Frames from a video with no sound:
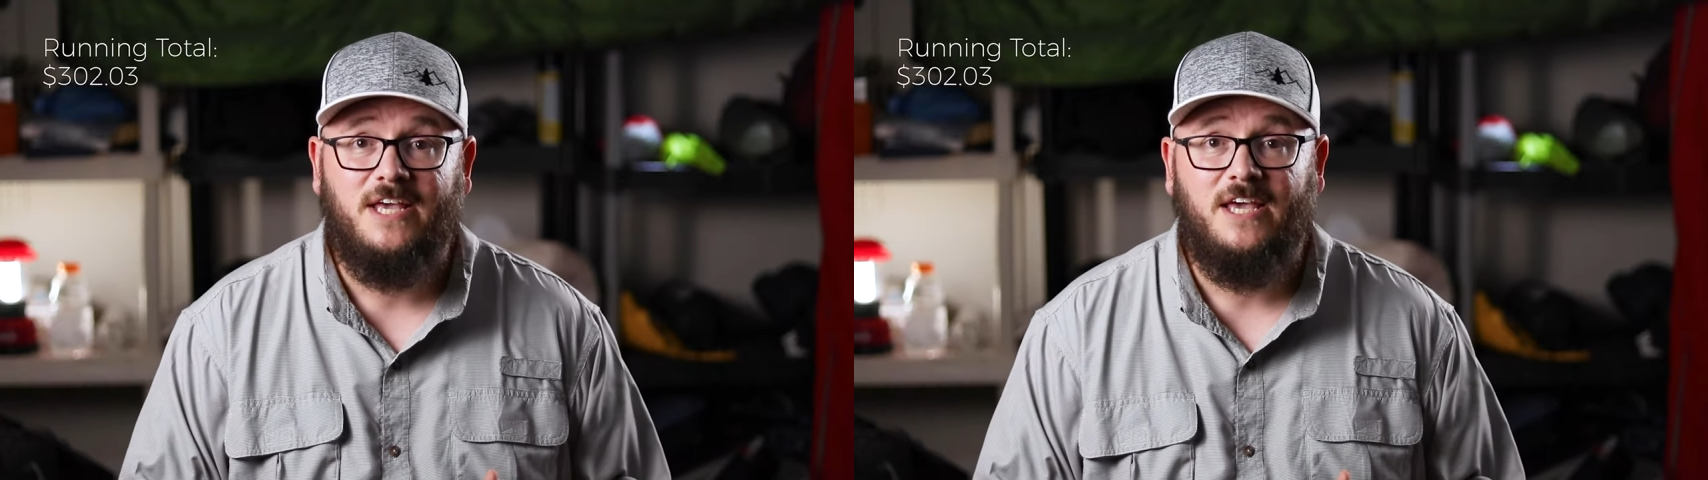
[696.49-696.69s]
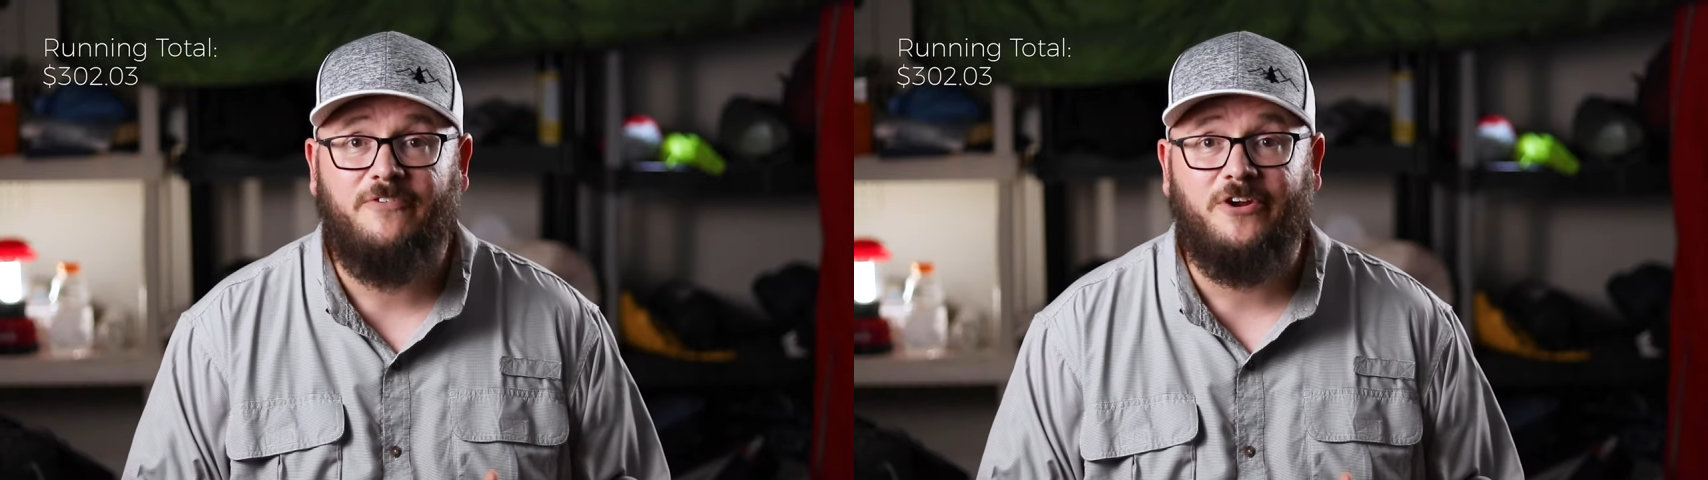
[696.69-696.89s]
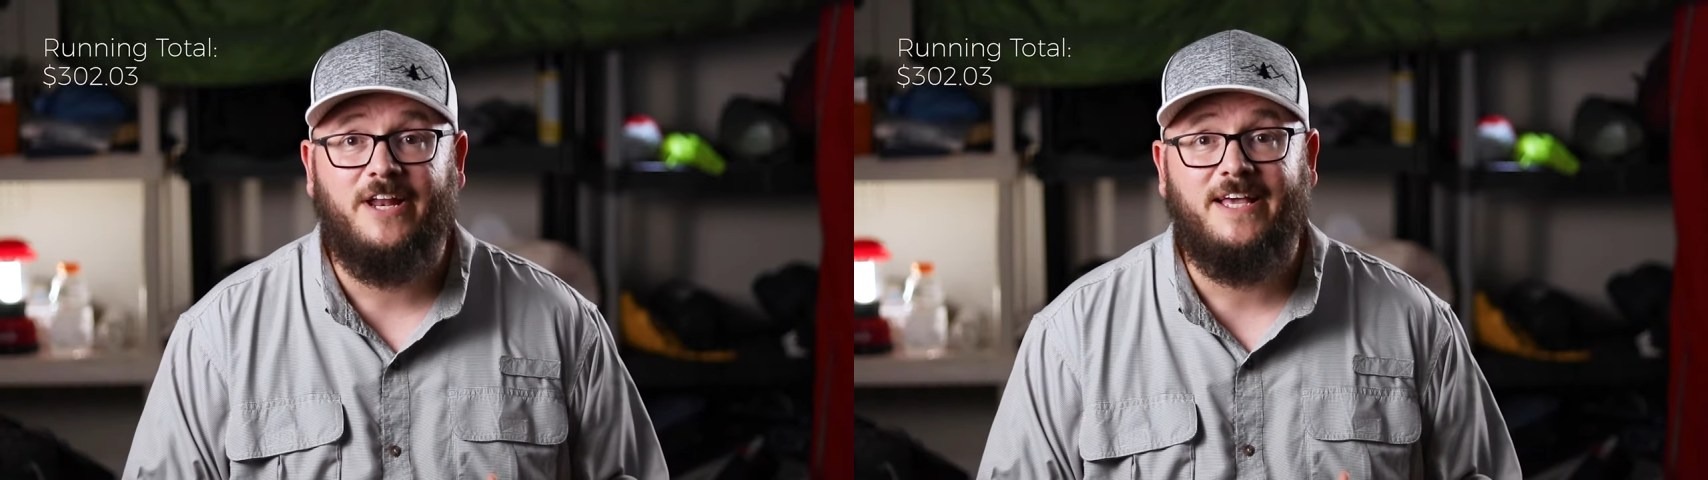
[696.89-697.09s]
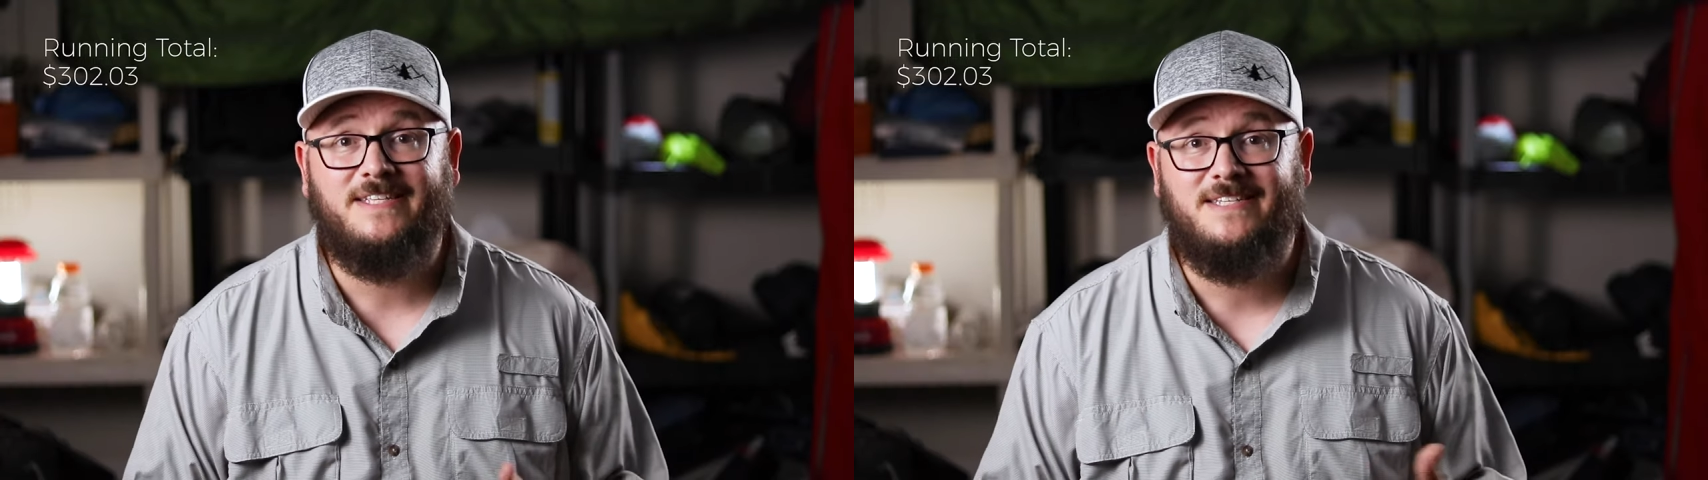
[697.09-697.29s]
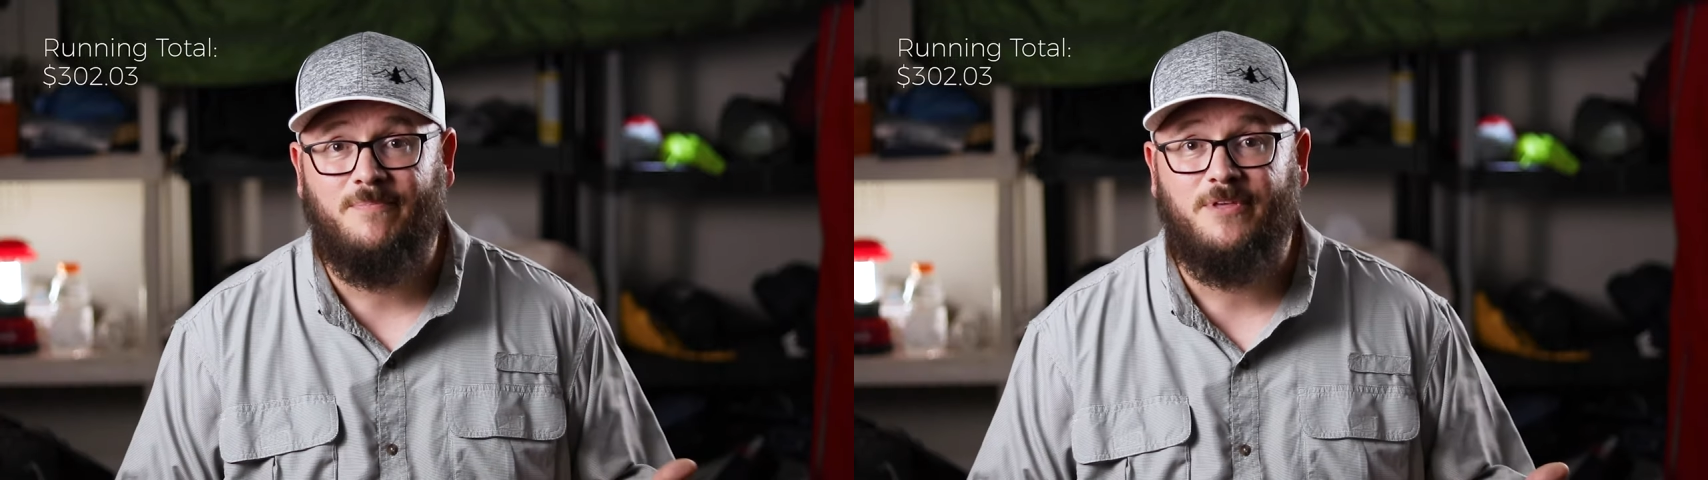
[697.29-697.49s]
if you're gonna get
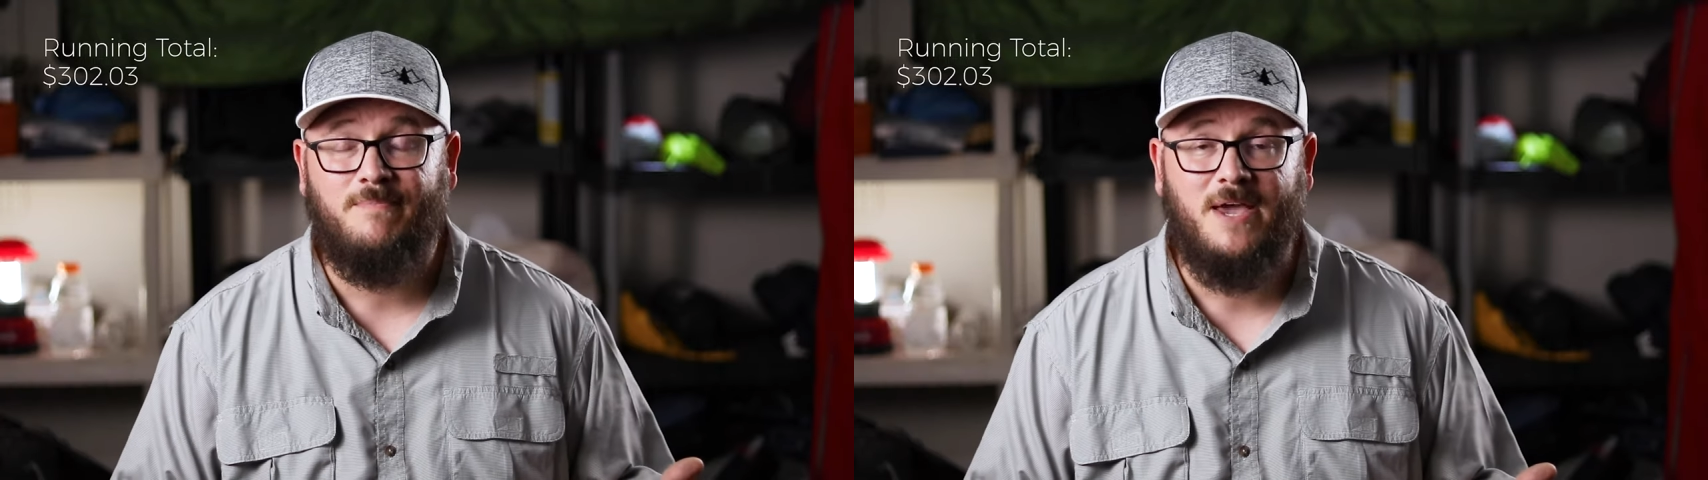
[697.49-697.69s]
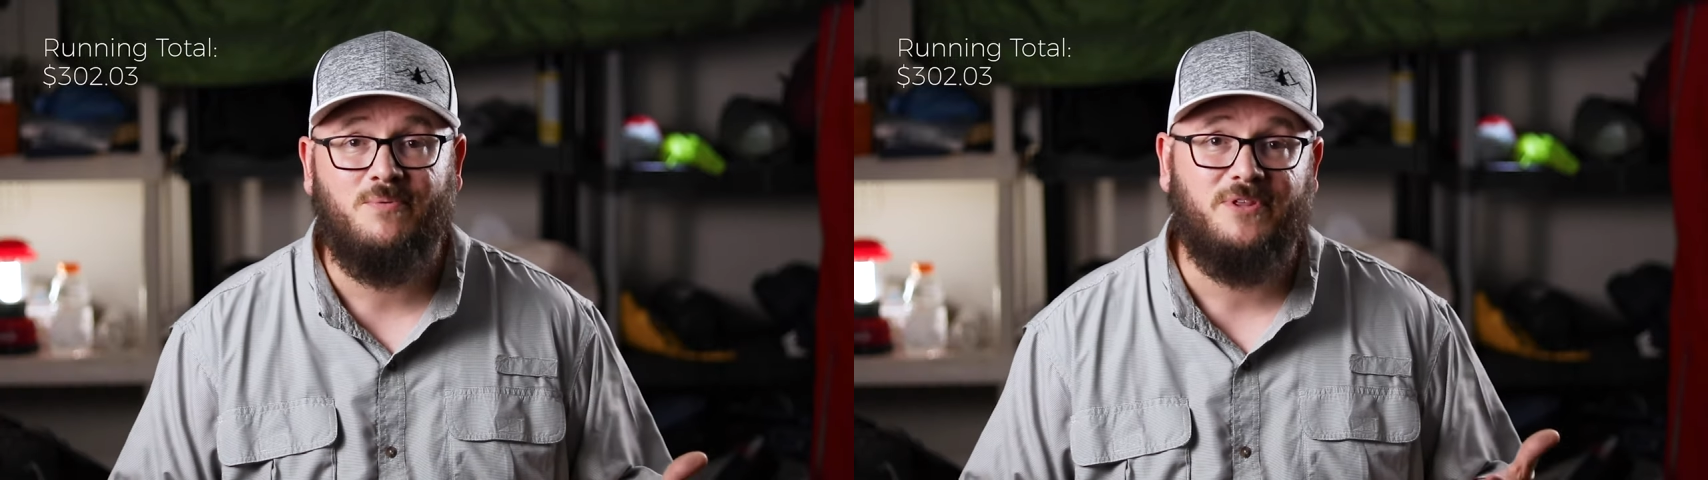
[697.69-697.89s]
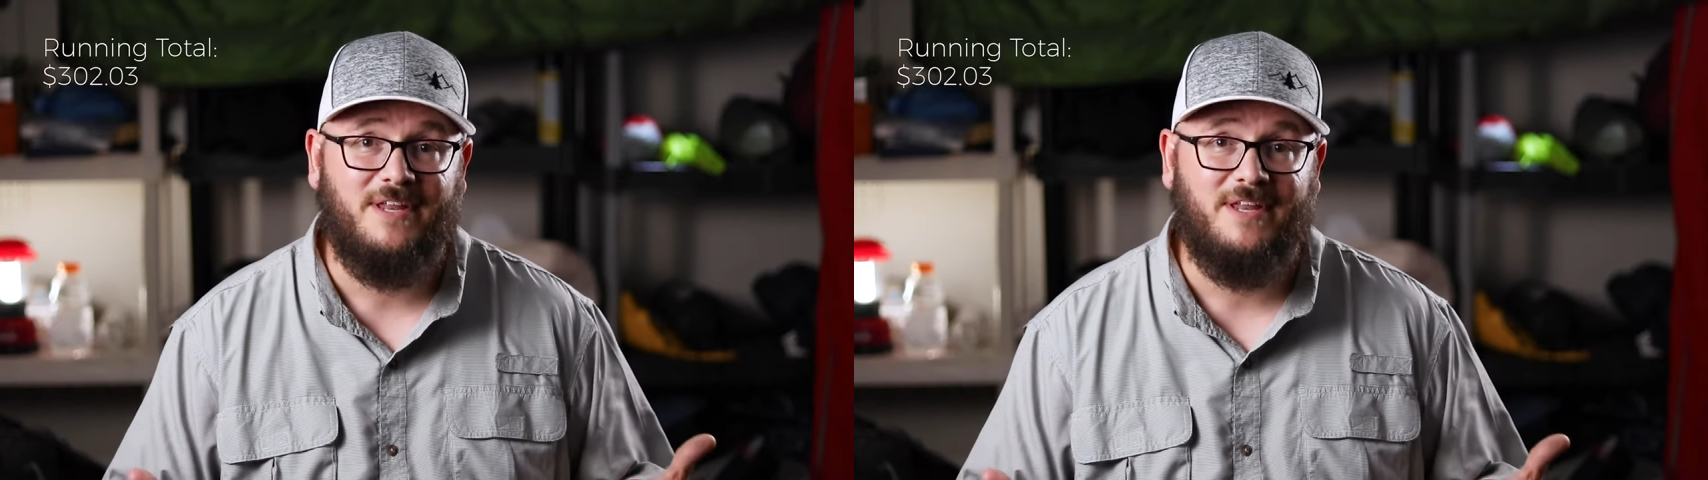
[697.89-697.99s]
something made with